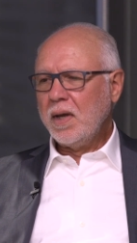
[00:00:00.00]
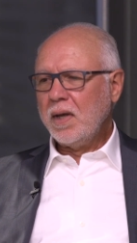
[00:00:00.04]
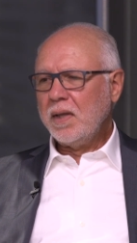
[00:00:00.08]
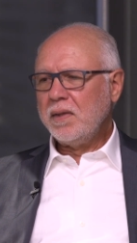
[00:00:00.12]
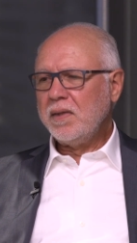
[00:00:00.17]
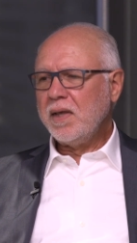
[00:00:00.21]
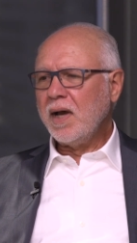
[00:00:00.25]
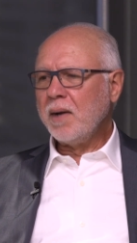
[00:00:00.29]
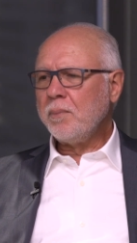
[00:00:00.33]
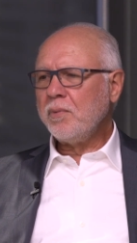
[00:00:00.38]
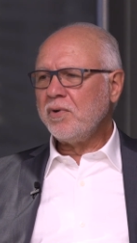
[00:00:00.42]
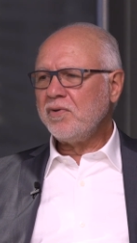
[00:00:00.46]

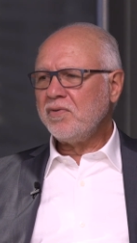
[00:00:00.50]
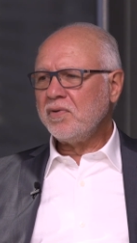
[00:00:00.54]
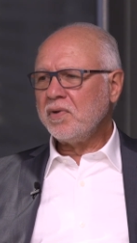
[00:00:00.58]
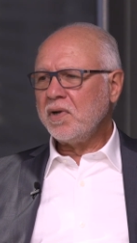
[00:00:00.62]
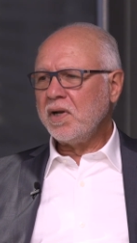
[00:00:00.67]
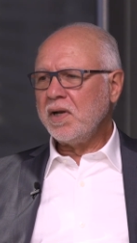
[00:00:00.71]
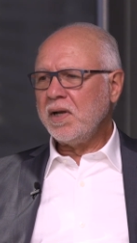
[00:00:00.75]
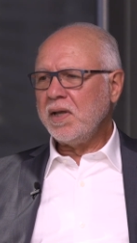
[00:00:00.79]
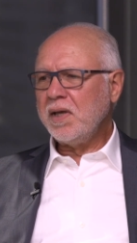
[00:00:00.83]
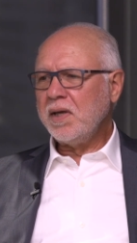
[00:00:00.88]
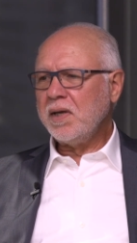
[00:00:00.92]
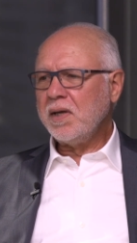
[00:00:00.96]
the
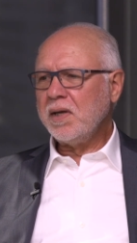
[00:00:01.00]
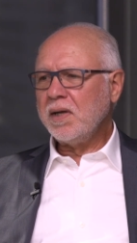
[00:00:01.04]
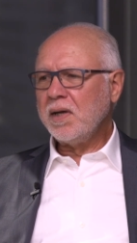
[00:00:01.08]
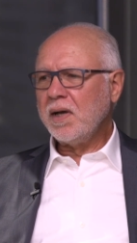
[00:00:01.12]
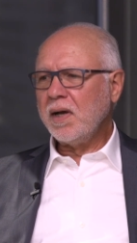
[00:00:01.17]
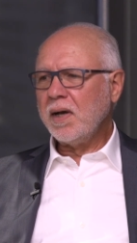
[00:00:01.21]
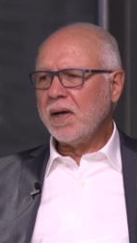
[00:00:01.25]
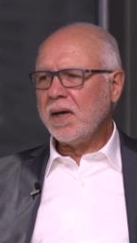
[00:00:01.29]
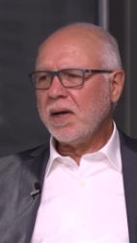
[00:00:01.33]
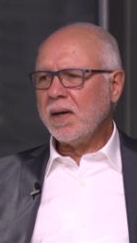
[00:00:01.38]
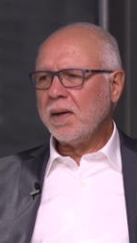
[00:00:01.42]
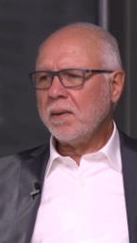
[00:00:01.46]
opportunity
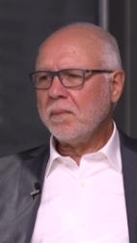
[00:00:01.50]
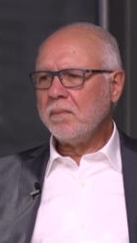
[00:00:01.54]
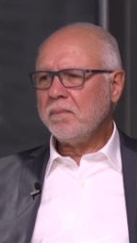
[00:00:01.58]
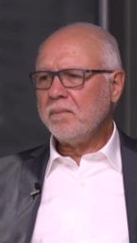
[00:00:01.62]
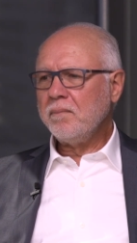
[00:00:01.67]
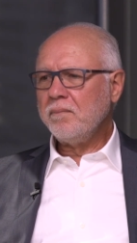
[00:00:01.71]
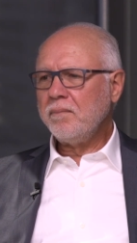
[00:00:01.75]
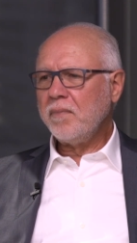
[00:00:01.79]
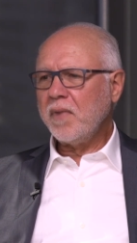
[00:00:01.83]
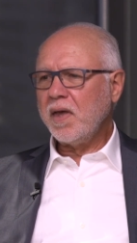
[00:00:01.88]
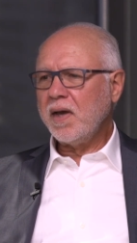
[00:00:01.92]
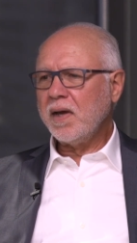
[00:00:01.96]

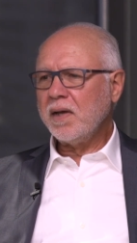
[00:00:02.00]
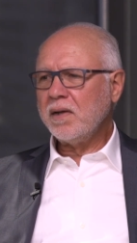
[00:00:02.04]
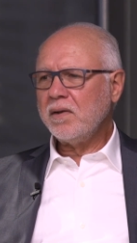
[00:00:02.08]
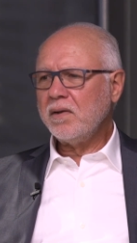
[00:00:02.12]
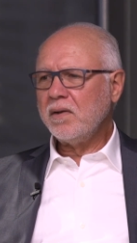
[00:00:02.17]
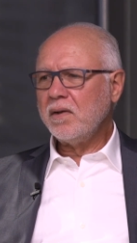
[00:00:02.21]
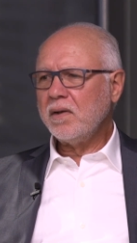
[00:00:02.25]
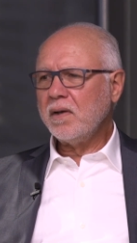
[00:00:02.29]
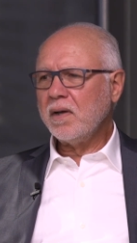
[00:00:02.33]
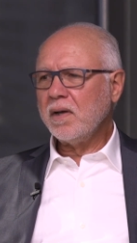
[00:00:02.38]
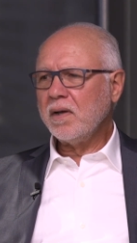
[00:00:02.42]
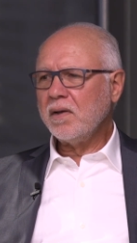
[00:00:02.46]
um, at
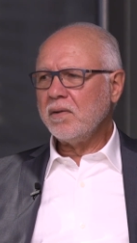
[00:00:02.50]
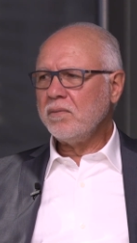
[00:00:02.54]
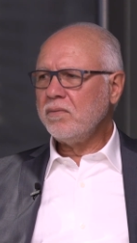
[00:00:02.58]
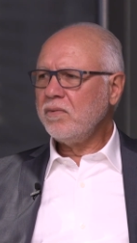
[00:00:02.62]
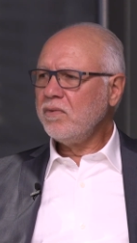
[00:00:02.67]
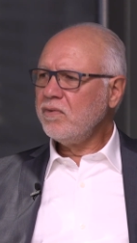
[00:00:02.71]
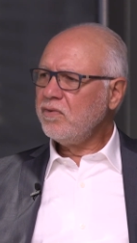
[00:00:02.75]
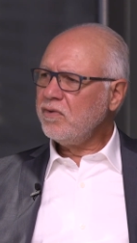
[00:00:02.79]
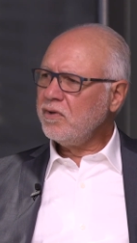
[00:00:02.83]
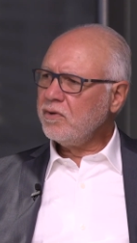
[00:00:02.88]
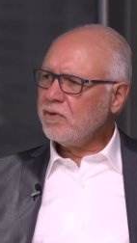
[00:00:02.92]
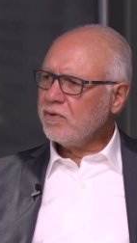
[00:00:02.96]
uh,
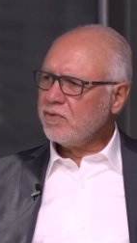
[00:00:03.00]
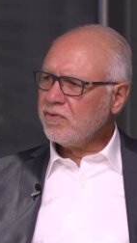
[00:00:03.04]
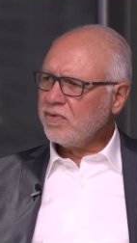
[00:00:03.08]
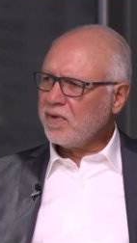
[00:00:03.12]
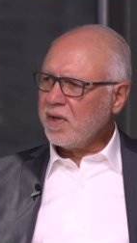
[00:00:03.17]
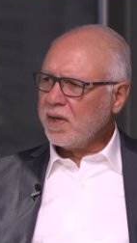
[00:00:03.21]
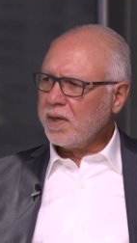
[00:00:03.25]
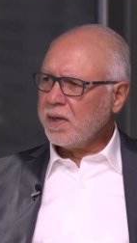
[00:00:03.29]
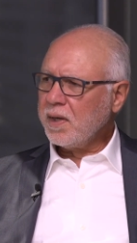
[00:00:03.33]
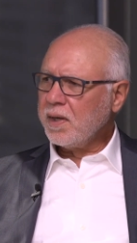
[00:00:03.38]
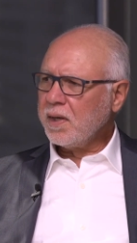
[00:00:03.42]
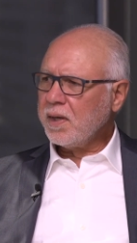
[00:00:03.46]

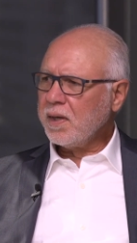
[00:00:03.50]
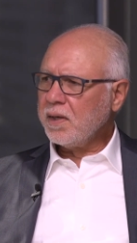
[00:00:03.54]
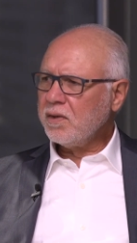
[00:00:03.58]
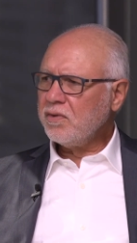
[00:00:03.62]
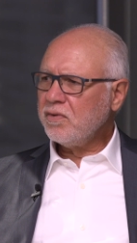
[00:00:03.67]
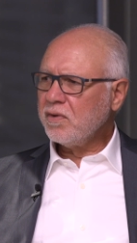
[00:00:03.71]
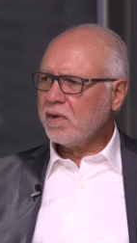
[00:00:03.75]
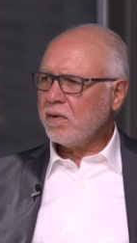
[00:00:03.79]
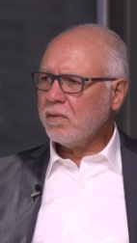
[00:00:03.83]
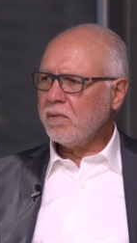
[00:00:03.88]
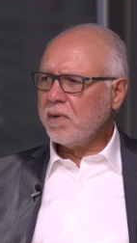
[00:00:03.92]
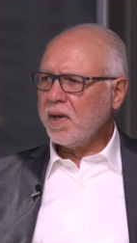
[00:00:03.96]
Cedars-Sinai
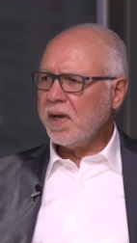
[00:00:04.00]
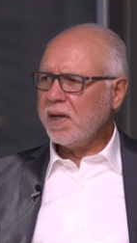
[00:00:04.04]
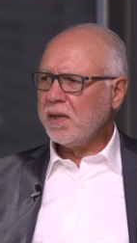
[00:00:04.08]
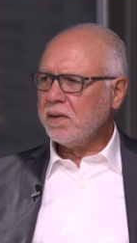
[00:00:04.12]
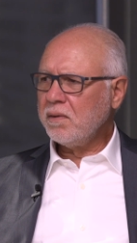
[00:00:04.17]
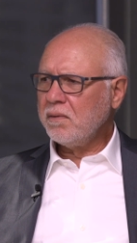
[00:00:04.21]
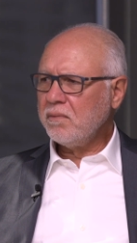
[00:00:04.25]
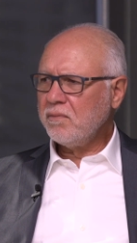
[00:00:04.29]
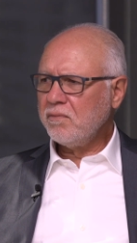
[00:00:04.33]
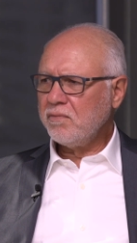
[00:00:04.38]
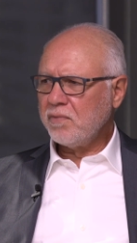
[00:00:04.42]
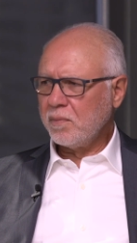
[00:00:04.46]
to create
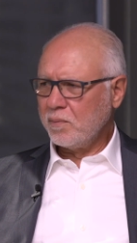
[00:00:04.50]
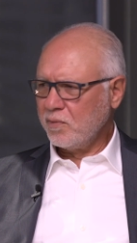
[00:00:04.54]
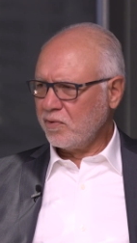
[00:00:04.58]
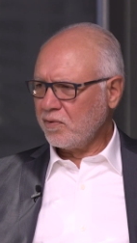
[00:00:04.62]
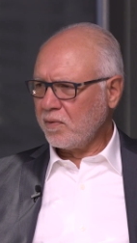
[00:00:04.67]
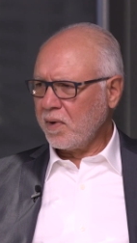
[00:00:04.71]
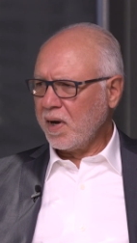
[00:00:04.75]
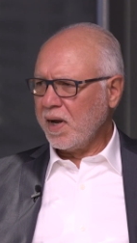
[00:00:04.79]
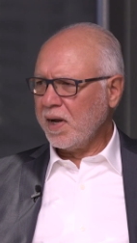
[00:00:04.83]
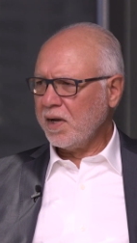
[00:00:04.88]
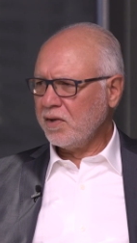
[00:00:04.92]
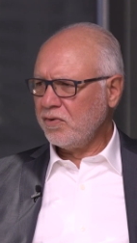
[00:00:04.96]
from
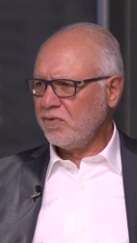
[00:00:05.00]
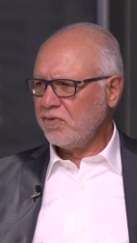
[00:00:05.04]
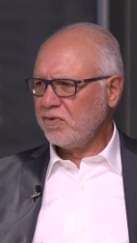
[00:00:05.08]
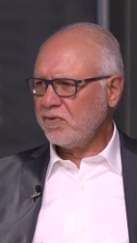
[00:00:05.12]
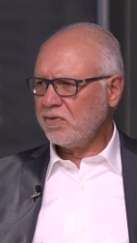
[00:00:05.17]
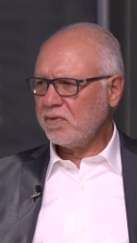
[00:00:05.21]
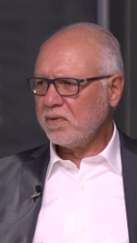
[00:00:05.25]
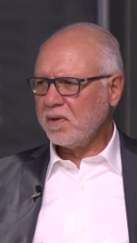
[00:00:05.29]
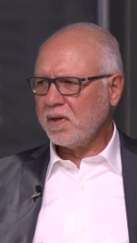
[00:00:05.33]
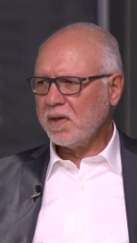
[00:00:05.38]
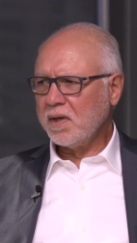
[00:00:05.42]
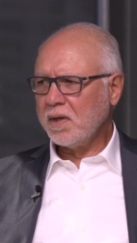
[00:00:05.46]
scratch
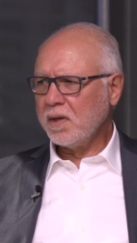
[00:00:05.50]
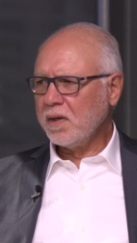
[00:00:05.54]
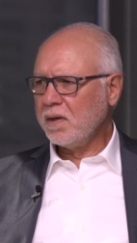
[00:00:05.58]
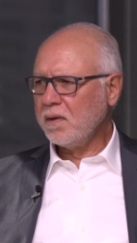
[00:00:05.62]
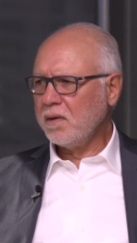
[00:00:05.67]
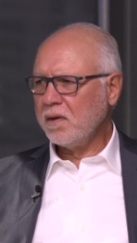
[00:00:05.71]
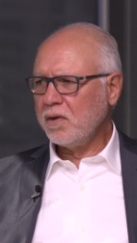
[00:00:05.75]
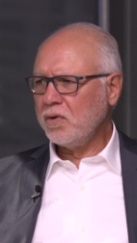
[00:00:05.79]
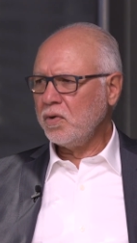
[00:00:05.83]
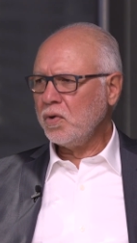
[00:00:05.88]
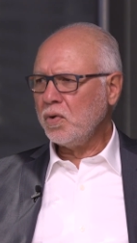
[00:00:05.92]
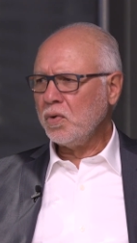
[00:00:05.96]
uh,
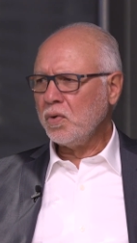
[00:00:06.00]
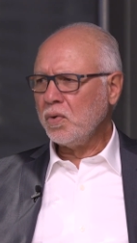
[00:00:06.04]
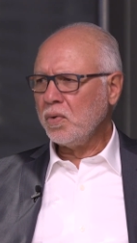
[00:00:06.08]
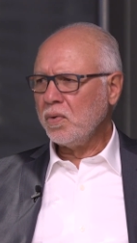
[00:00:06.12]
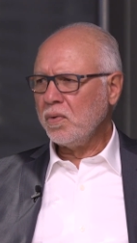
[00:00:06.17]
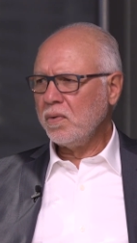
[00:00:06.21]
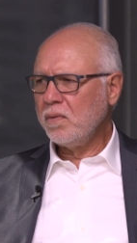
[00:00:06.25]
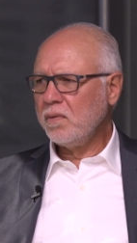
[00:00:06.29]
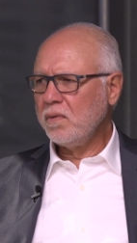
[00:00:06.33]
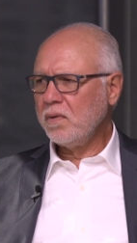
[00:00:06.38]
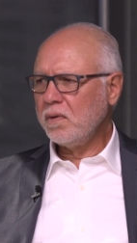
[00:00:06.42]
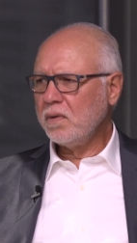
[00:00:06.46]
a
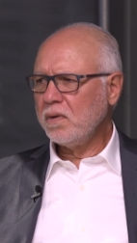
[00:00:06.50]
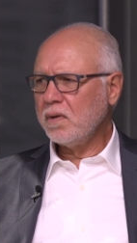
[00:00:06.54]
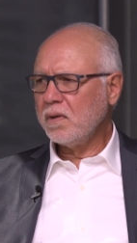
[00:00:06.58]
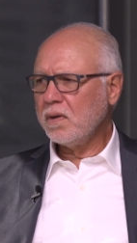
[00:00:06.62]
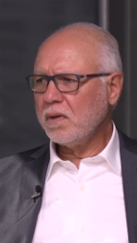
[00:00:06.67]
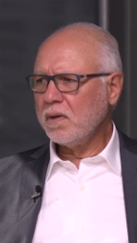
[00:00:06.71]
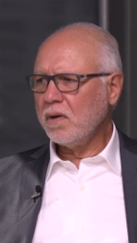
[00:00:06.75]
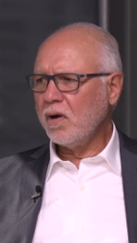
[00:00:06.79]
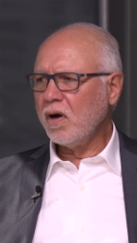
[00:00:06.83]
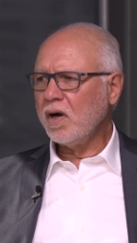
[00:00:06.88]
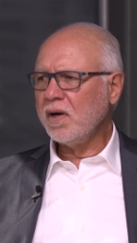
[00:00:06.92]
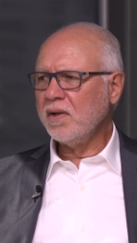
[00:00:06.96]
new
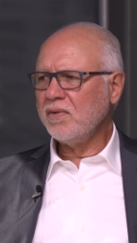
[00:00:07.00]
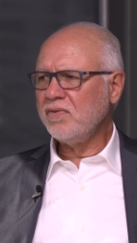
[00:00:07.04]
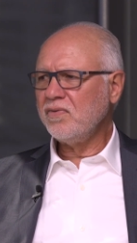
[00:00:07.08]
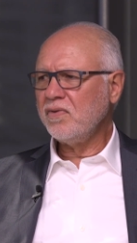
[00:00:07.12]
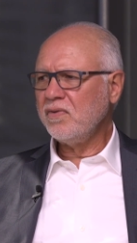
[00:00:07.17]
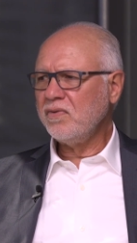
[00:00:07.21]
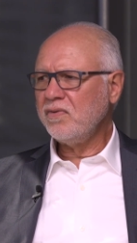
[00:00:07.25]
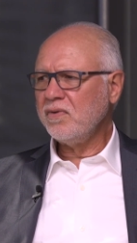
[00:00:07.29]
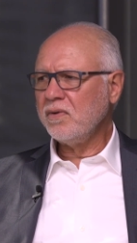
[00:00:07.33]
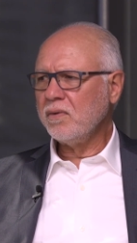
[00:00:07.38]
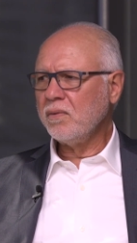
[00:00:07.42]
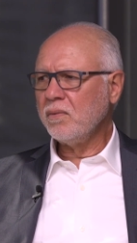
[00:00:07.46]
uh, Heart
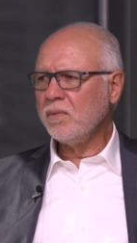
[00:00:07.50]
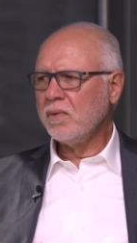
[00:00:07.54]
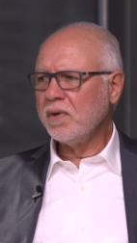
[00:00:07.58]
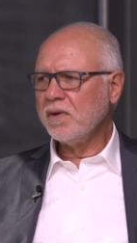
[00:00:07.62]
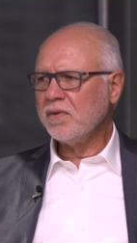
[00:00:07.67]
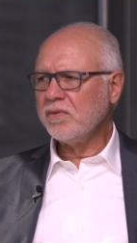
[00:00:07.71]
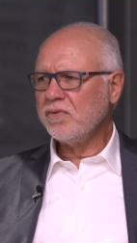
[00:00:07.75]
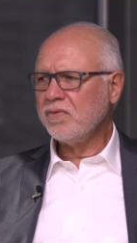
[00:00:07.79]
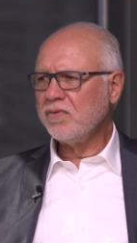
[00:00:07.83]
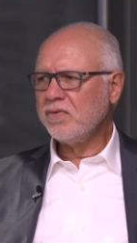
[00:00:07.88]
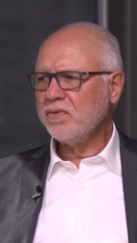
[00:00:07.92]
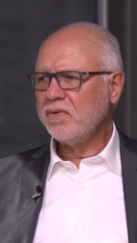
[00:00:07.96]
Institute
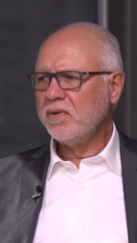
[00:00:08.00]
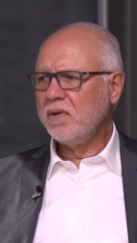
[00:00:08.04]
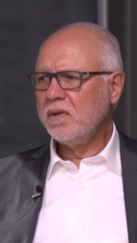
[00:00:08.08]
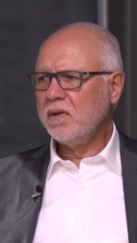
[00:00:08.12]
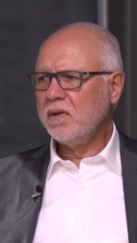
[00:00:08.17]
was